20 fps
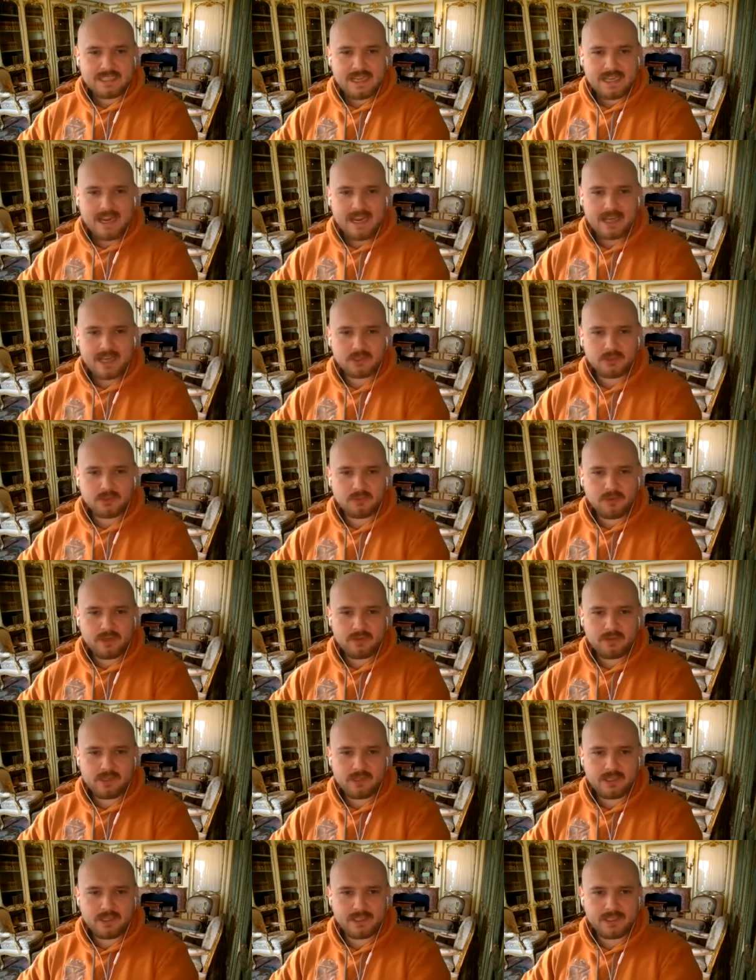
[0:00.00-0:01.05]
and we
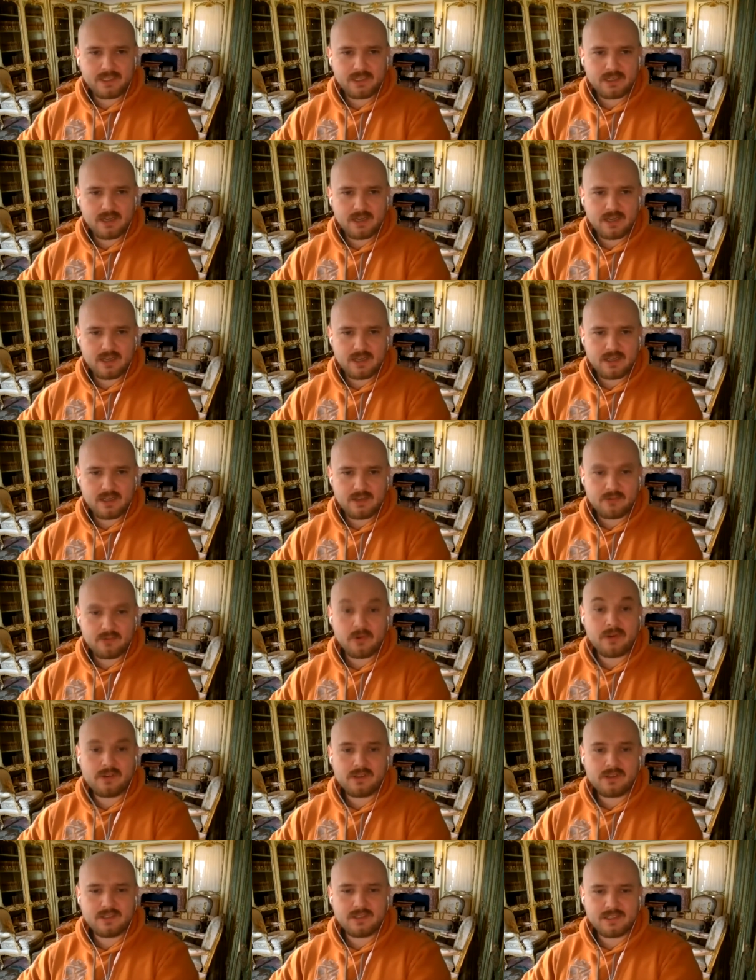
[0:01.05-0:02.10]
will hear uh, we
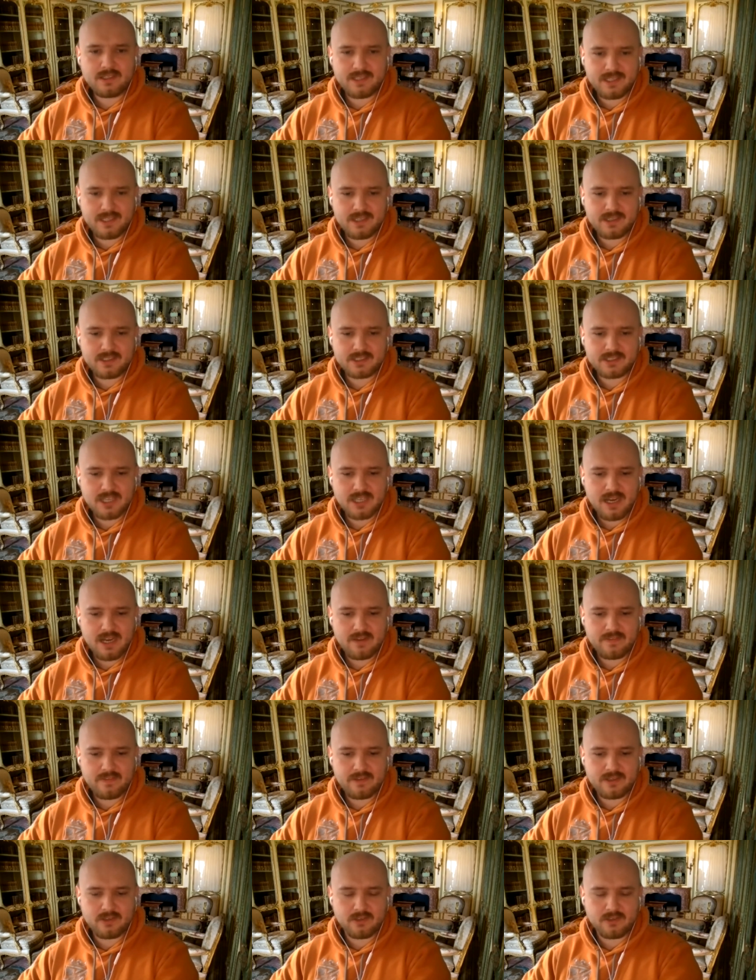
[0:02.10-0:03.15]
will hear each
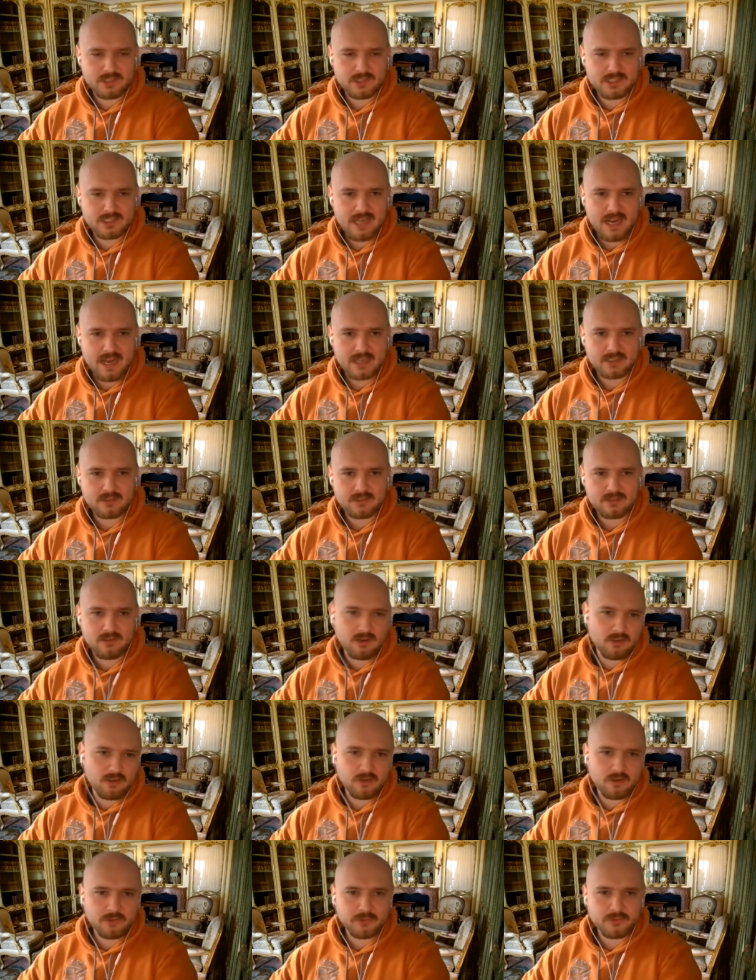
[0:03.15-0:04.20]
other on Slack
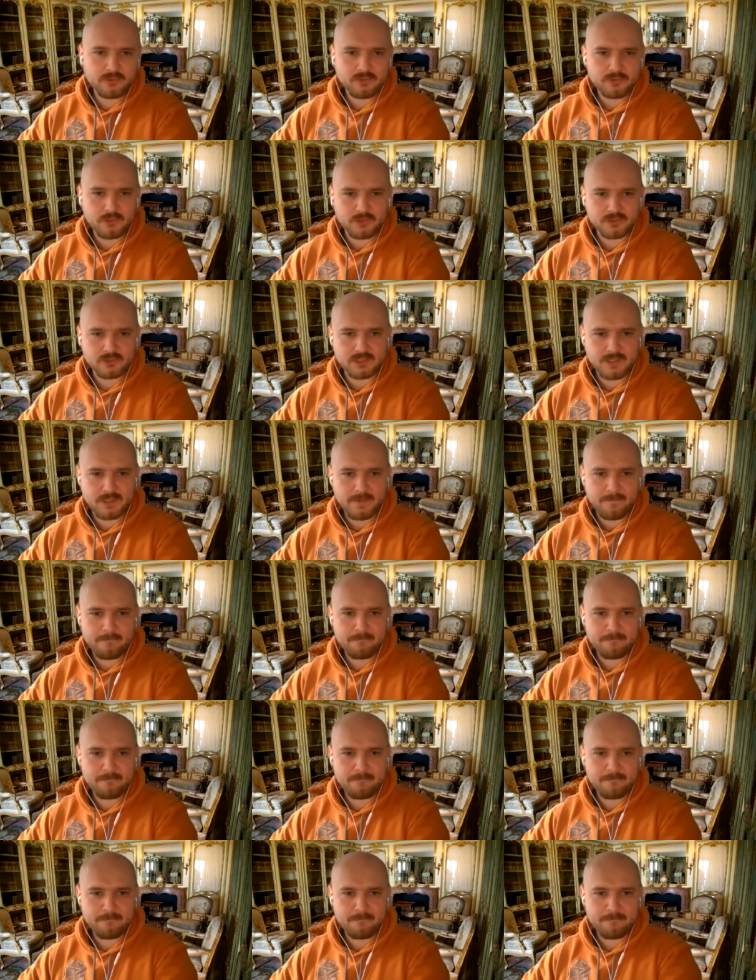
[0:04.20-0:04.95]
or on Tuesday.